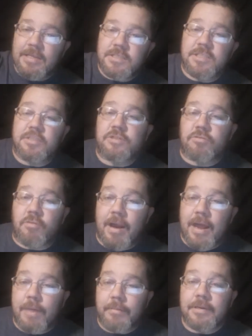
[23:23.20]
and
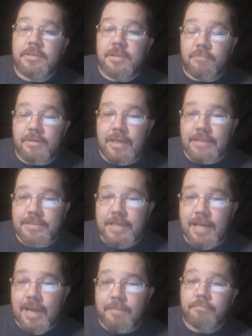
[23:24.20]
subscribe. Until next
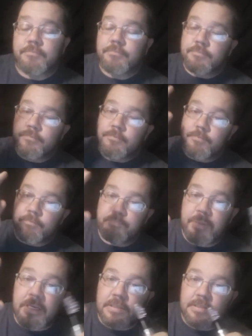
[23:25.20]
time,
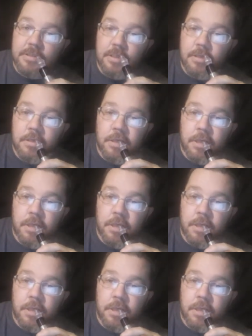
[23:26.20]
peace.